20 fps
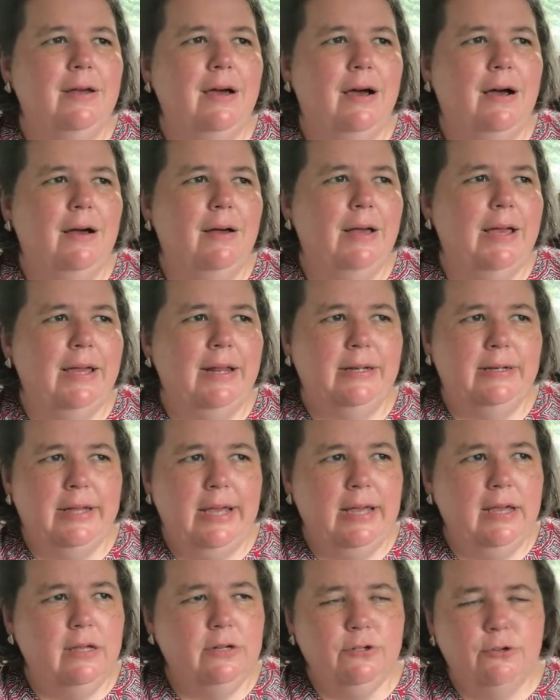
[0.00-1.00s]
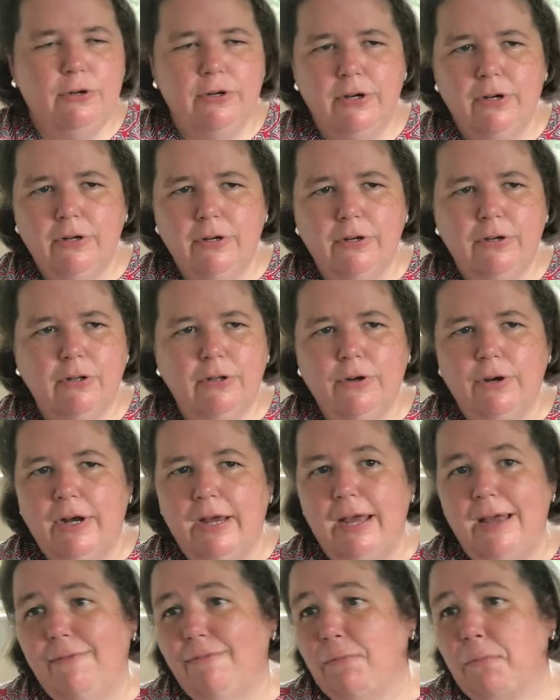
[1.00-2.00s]
uh, an aunt or an uncle or
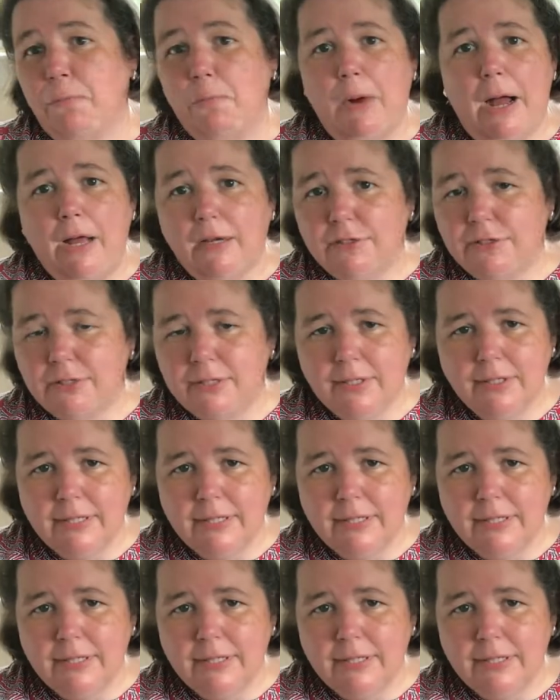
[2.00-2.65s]
have watched